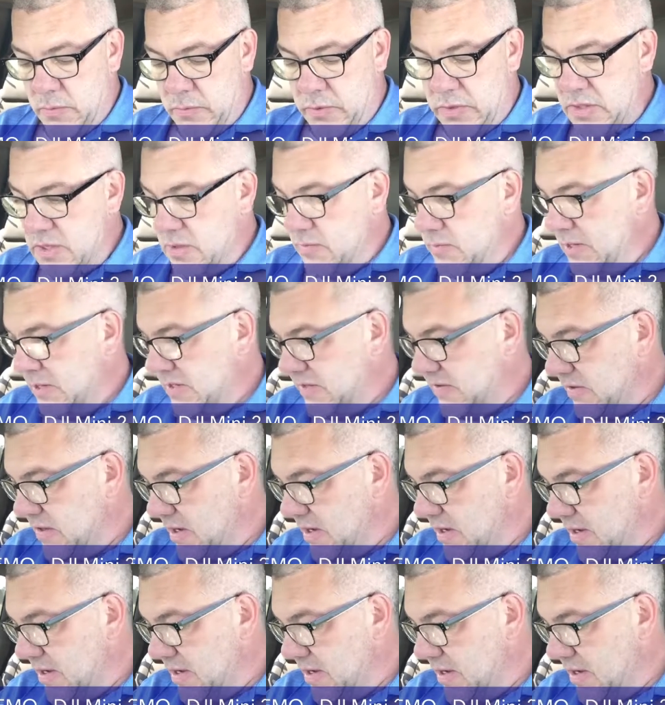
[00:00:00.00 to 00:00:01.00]
But in the
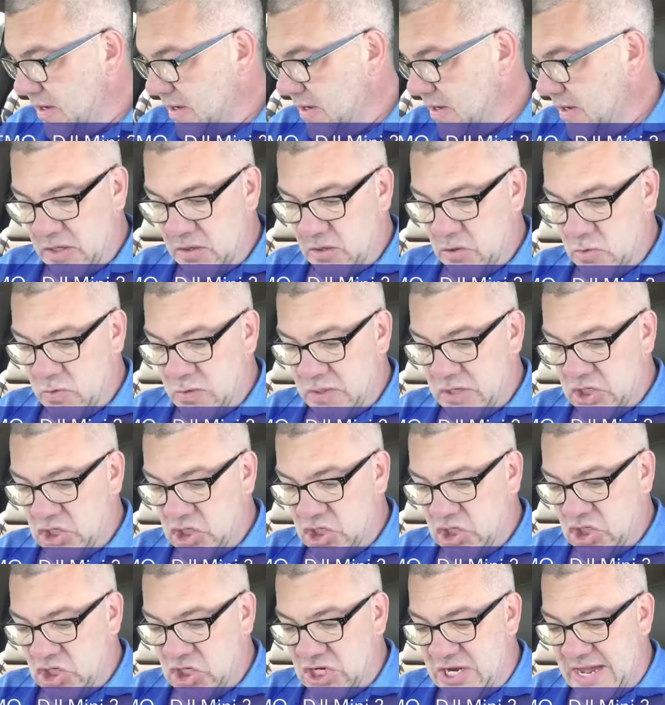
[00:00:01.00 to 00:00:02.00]
meantime, please say hello in the
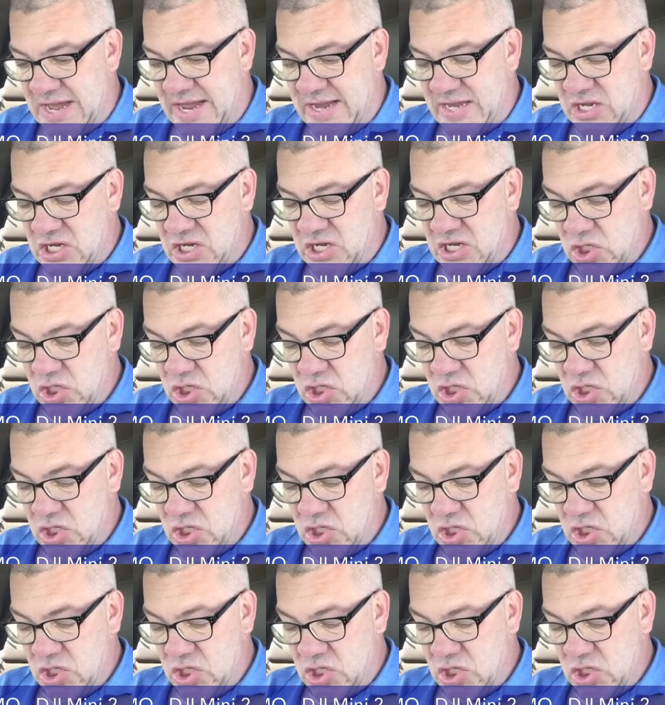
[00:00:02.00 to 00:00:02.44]
chat.